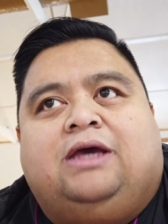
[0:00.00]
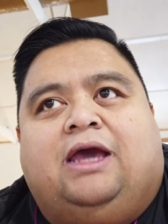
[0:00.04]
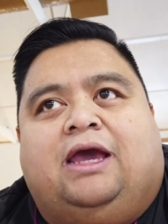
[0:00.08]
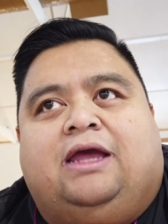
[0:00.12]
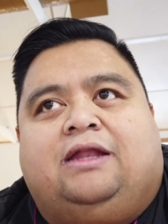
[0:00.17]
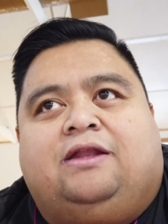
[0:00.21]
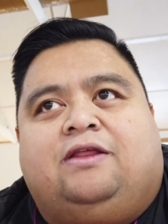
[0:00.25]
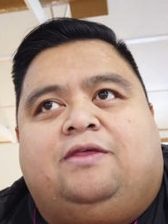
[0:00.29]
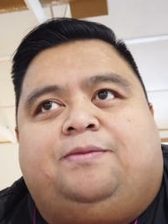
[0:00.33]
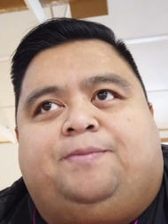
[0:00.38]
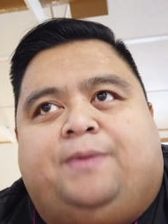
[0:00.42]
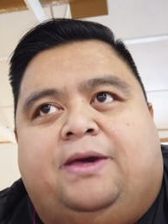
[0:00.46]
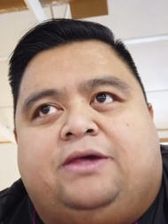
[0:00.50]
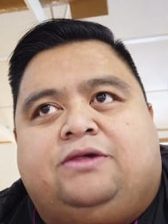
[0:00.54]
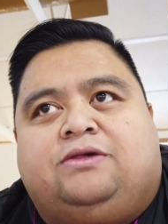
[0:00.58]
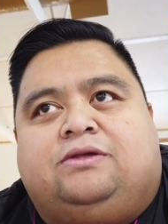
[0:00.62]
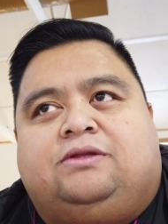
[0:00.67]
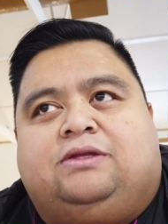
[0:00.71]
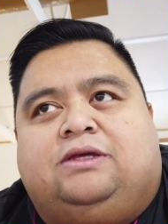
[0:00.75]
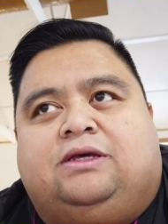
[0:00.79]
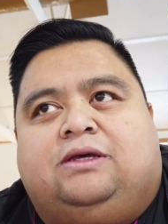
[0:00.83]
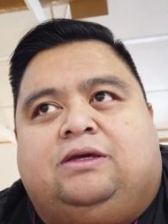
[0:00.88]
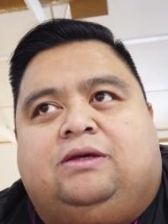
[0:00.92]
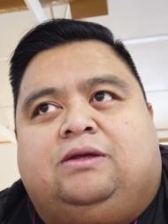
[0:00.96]
And
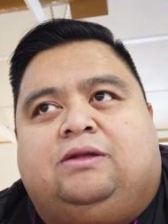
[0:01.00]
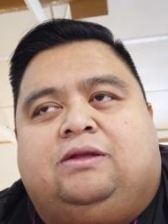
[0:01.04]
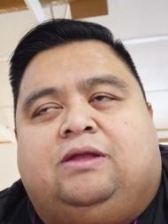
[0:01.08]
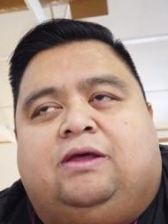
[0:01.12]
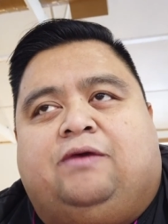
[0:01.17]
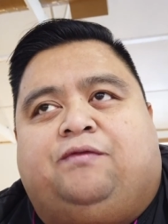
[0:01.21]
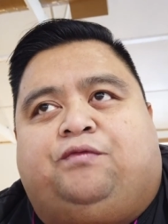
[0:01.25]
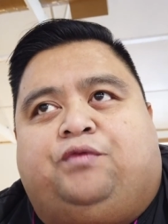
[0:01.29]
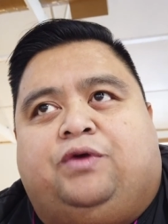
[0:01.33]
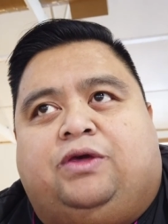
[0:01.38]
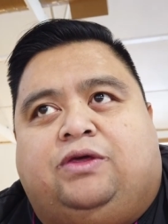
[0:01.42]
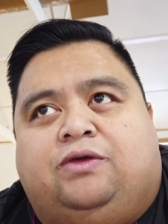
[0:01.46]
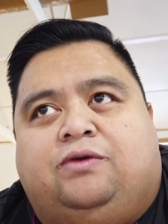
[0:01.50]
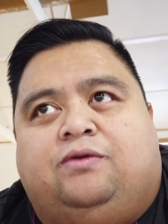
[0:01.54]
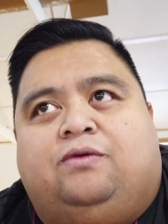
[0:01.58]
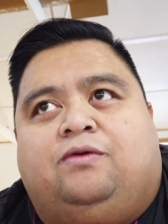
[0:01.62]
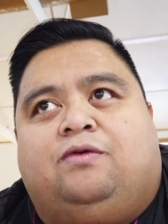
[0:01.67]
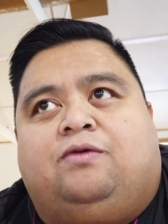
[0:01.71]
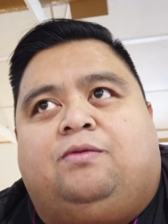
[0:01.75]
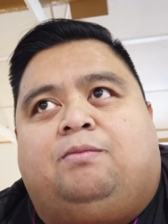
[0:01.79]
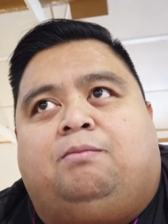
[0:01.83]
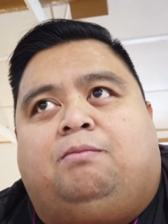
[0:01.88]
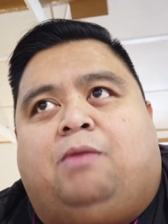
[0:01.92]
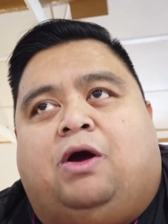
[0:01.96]
especially if we
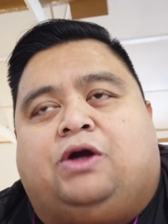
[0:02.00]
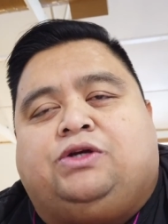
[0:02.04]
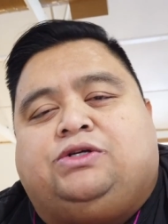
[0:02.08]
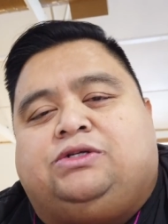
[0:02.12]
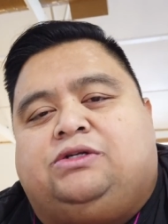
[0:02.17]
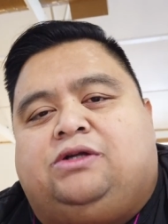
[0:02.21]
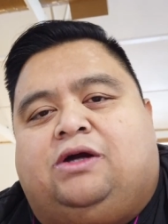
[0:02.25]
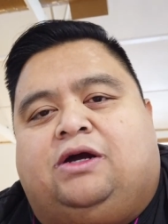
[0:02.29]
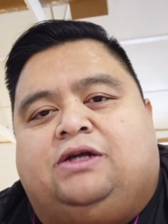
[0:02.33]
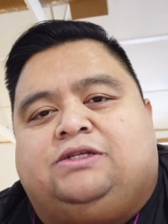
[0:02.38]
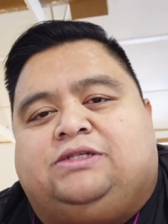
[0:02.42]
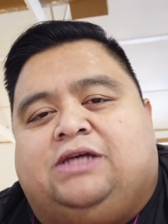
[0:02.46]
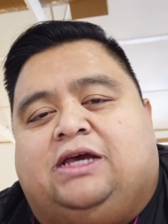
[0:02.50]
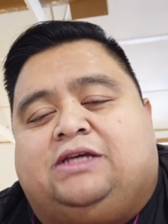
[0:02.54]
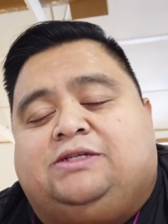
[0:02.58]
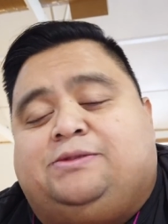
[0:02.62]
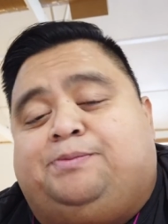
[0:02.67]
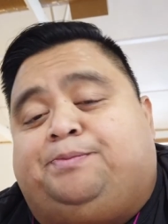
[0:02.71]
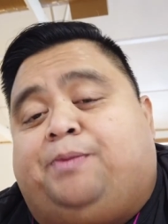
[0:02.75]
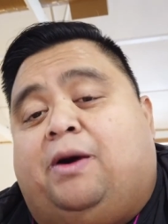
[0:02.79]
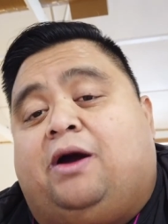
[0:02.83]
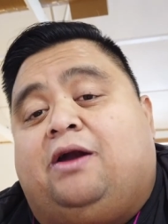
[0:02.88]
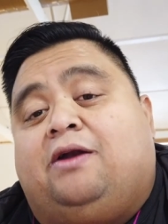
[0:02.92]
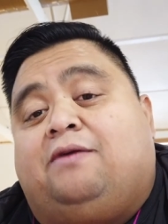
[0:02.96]
use martial arts
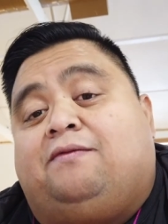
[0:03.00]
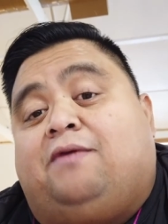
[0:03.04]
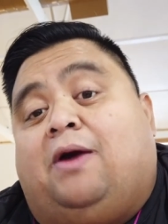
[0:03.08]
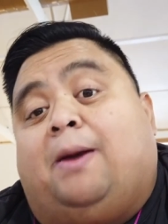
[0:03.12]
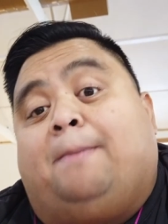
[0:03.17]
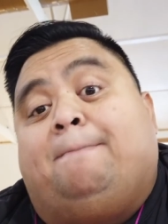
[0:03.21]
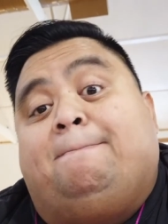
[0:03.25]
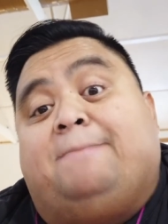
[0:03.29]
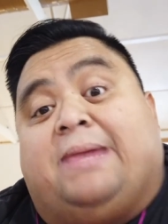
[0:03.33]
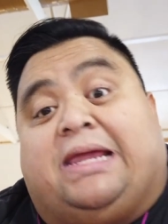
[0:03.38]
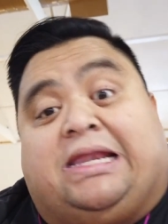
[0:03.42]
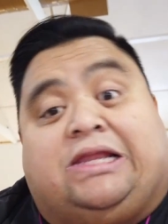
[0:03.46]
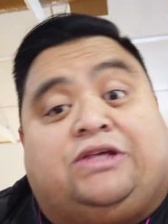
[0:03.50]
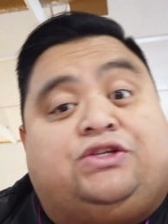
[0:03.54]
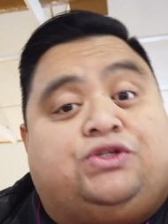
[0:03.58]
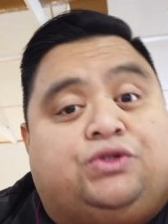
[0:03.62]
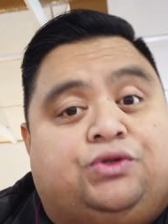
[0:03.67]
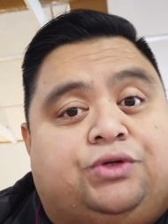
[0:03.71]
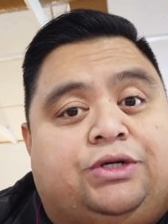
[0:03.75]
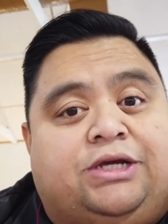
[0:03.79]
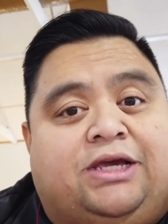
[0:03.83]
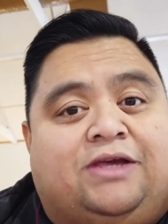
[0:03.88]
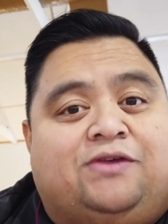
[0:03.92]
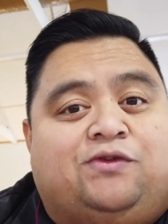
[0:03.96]
as part of our
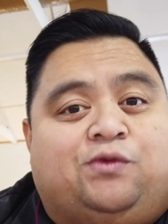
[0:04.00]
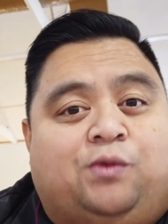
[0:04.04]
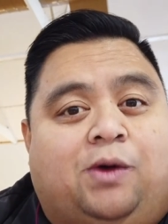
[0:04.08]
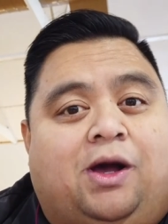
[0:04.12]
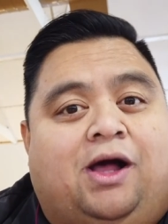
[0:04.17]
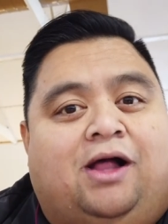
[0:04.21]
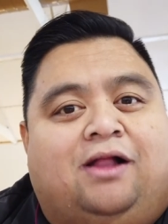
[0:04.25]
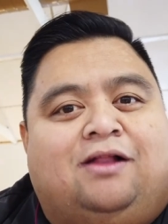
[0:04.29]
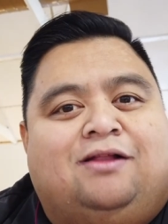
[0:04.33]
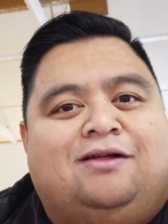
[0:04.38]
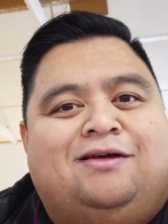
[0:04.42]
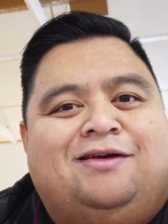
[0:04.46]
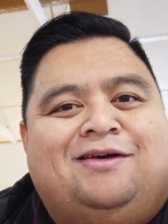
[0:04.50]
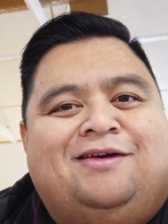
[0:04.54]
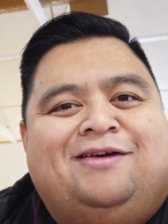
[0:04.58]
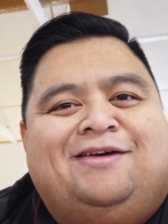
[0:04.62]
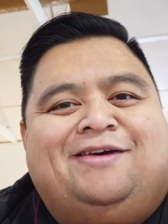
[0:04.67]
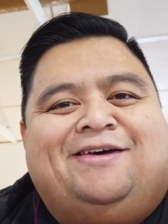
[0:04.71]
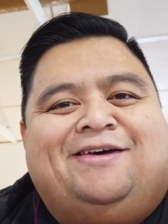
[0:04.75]
ministry as well.